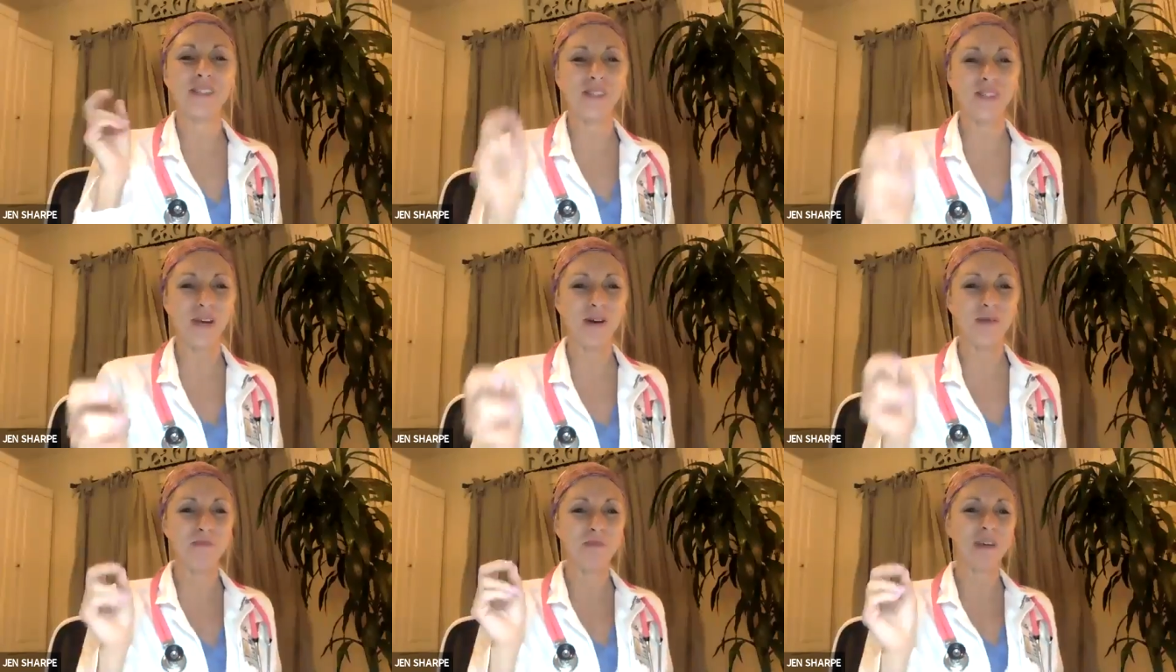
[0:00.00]

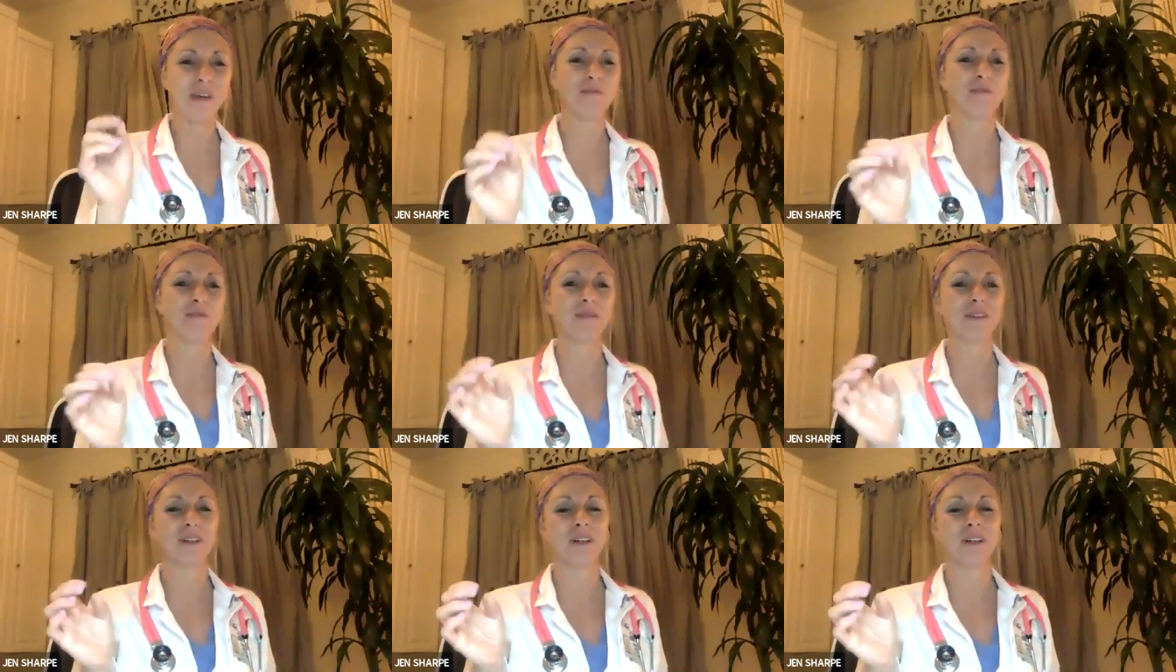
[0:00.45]
some
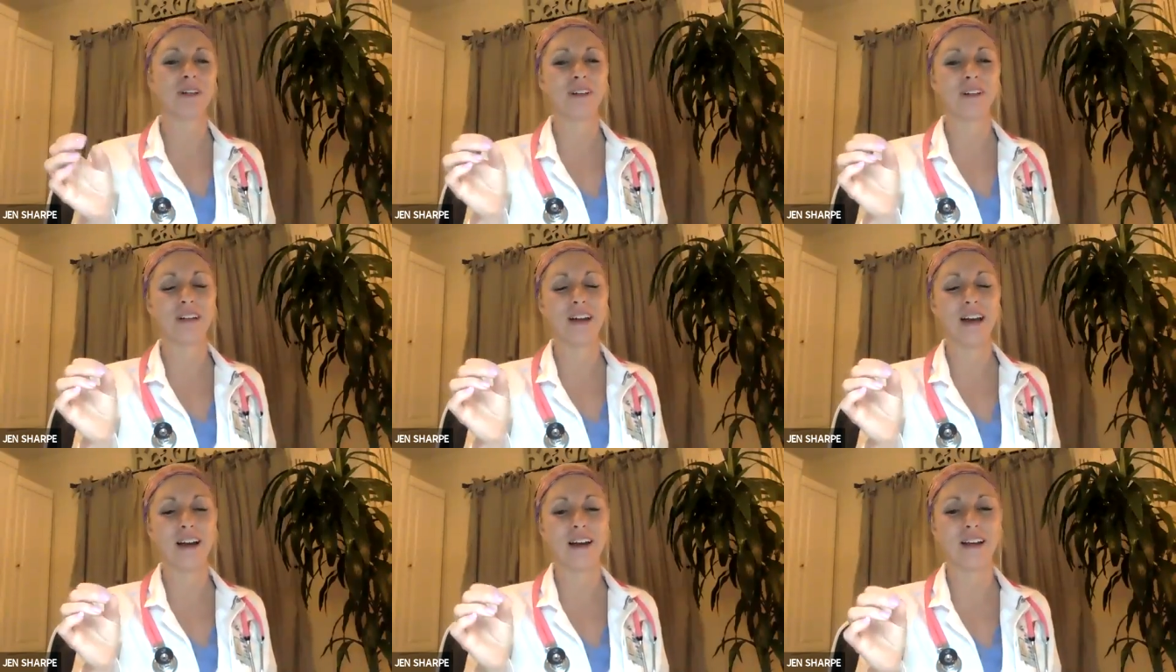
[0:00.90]

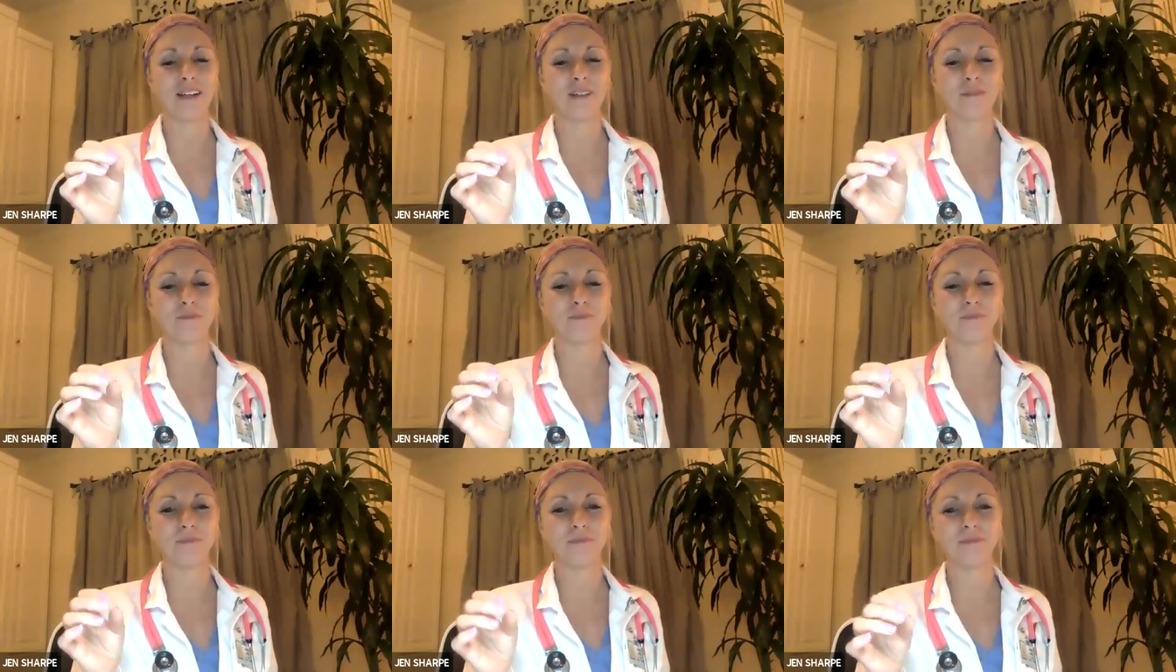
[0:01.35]
people,
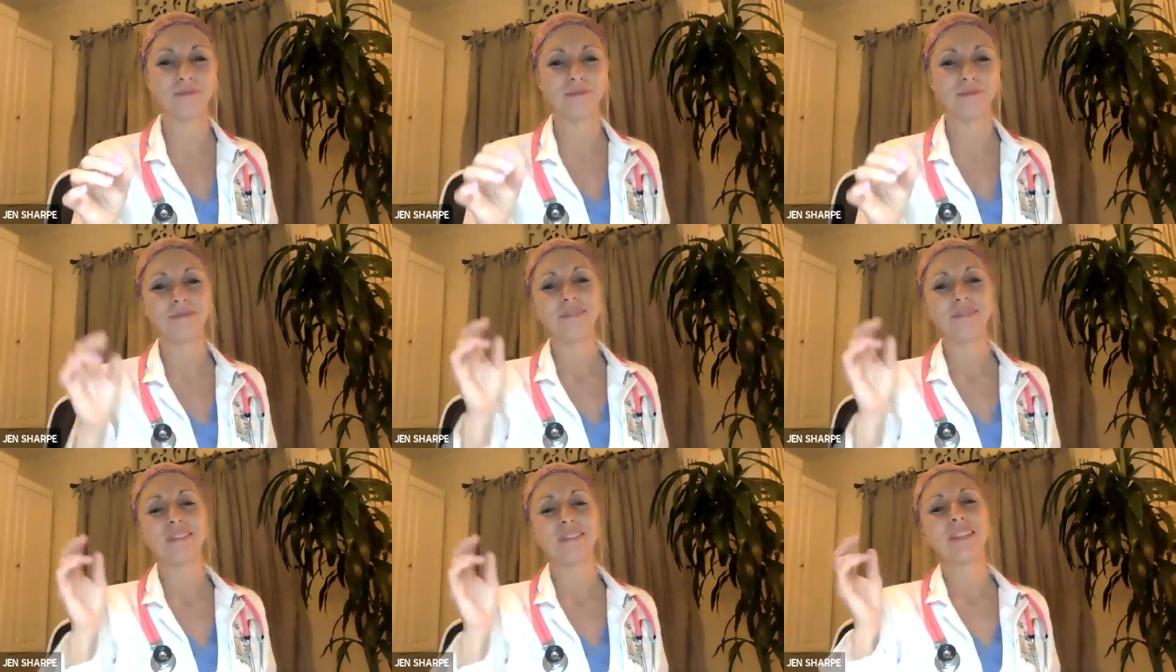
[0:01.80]
um,
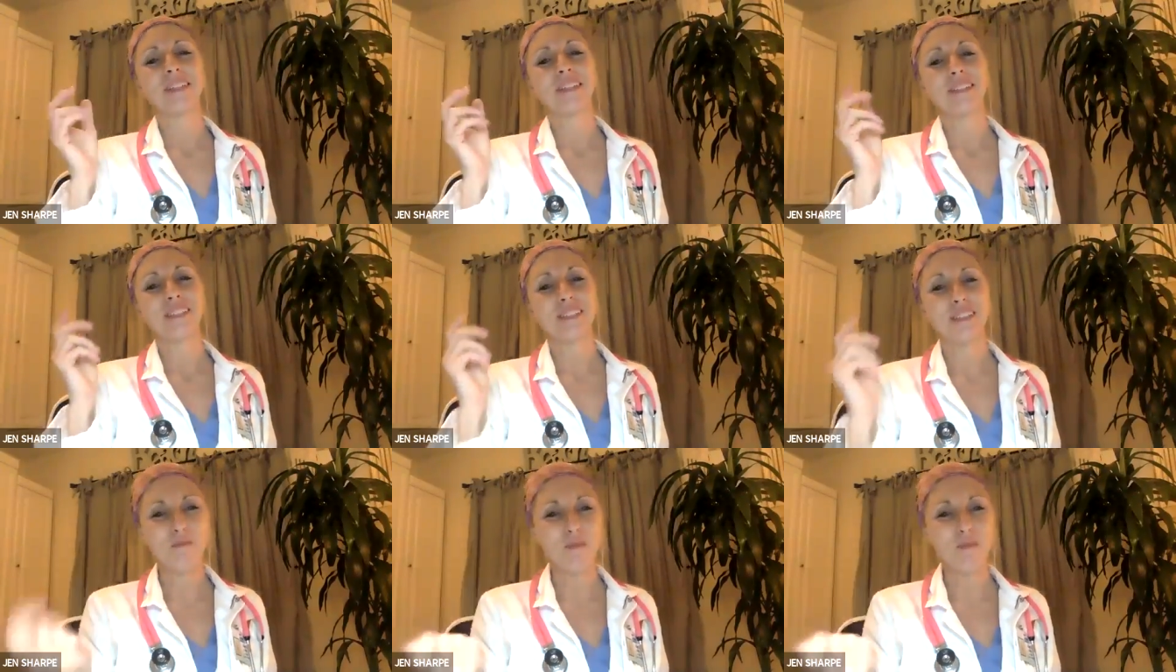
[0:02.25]

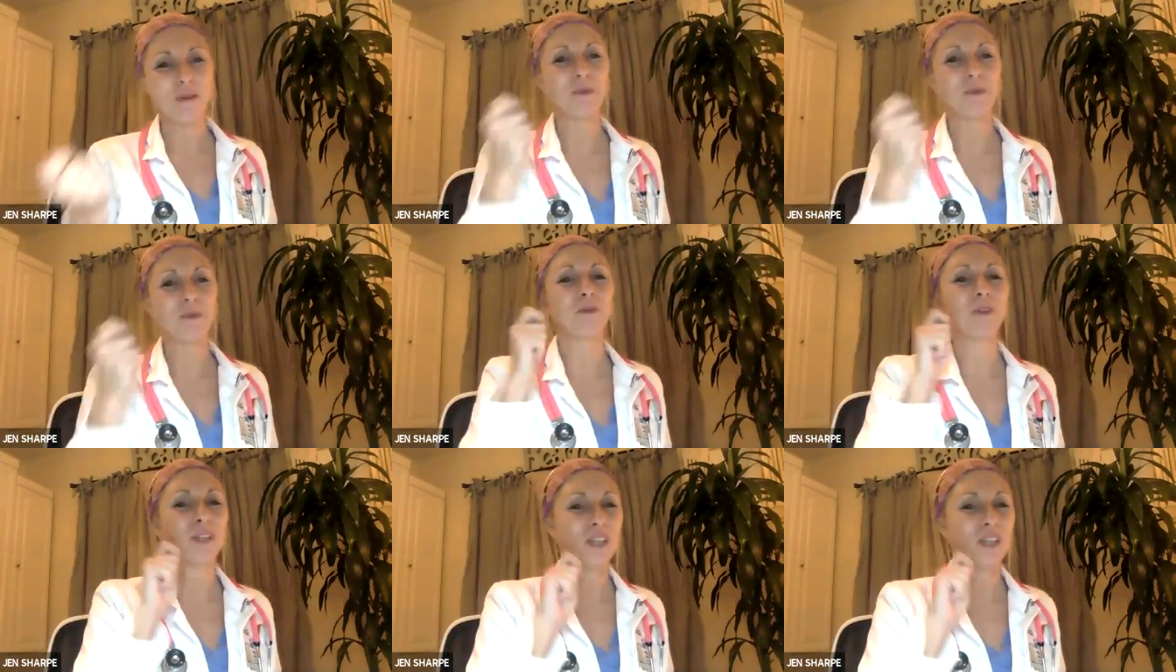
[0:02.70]
some
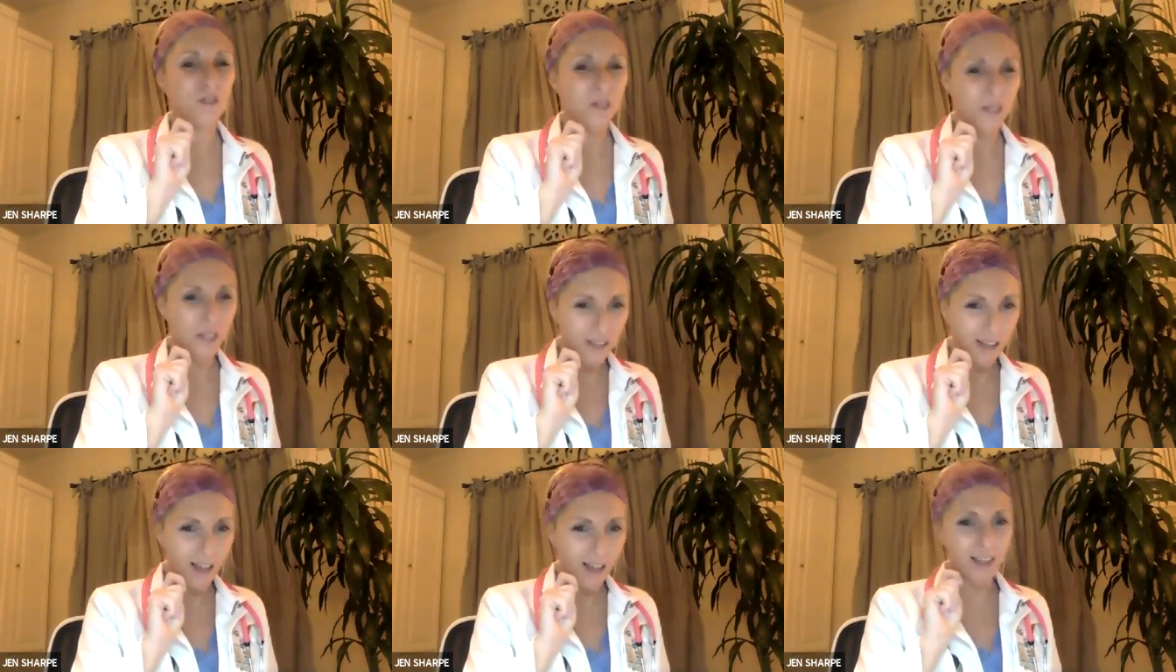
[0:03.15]
people will use
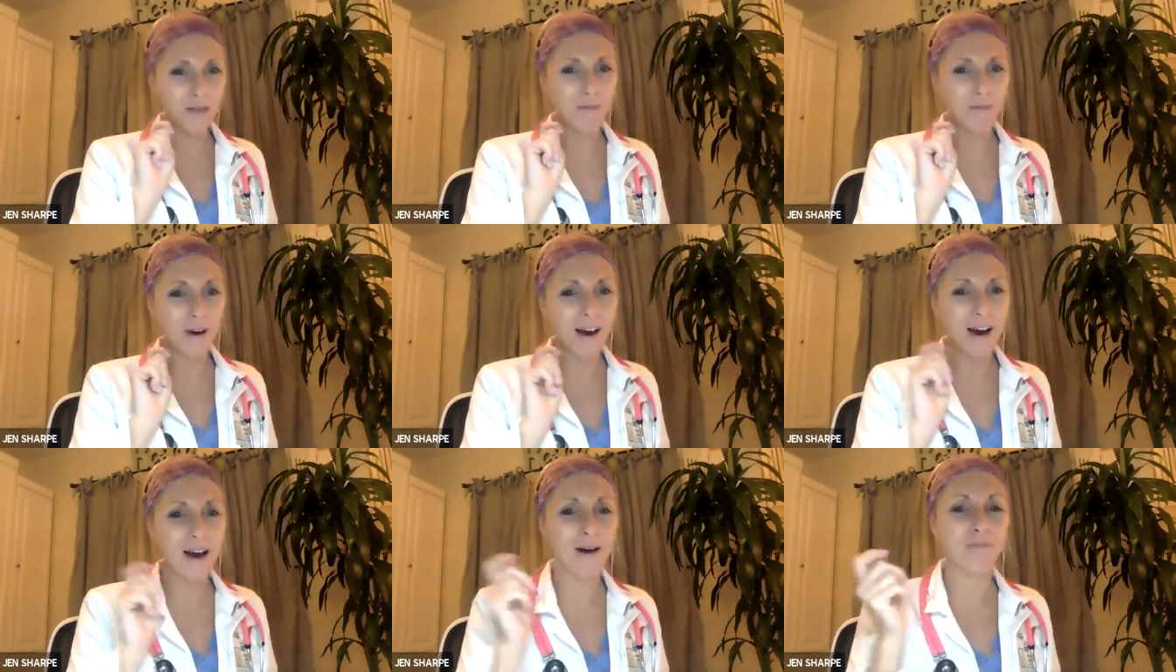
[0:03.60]
a
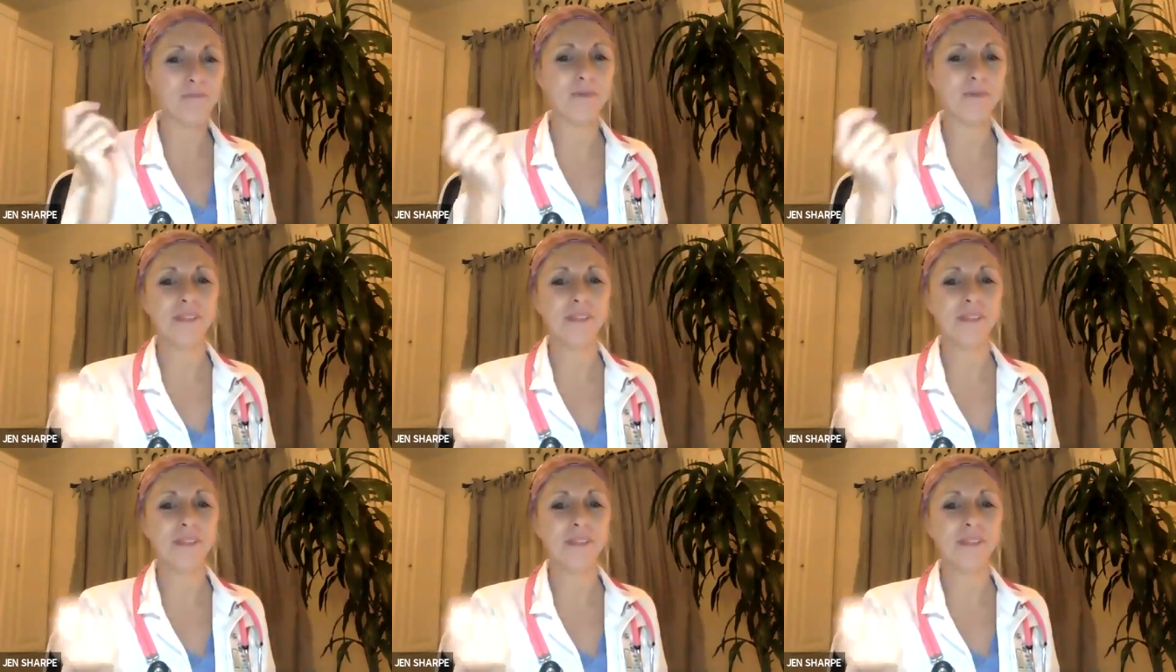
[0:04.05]
lollipop.